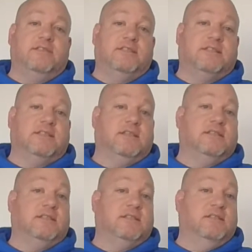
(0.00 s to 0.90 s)
to
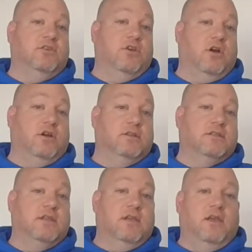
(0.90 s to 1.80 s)
6 yards
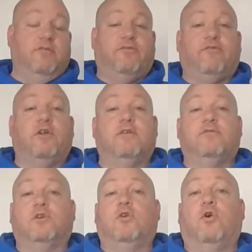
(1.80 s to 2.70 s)
in front of
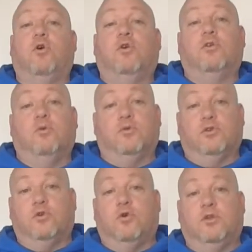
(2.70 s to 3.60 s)
the goal or the
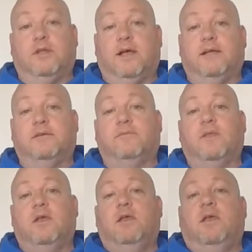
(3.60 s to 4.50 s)
goal line.
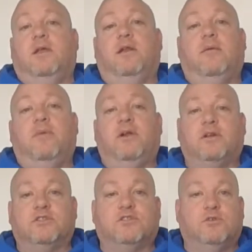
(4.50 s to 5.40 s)
In an
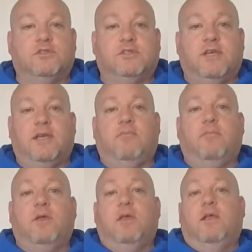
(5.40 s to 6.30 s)
America Scores game,
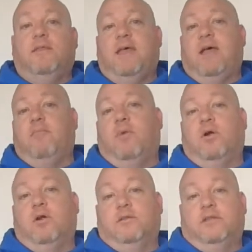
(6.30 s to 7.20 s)

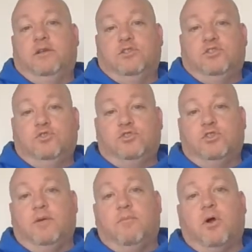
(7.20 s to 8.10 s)
there is usually
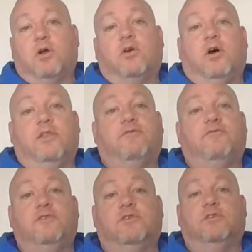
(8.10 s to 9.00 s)
a mark on the
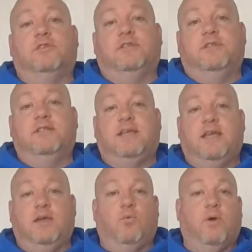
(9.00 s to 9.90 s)
field to
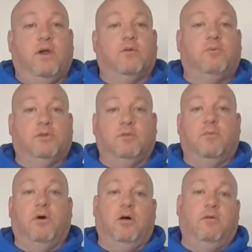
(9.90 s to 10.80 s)
indicate where to put the
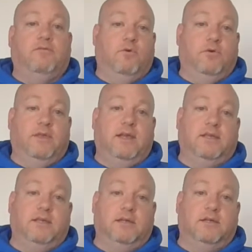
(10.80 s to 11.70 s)
ball for that
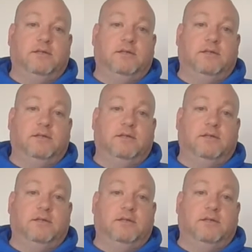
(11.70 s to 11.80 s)
kick.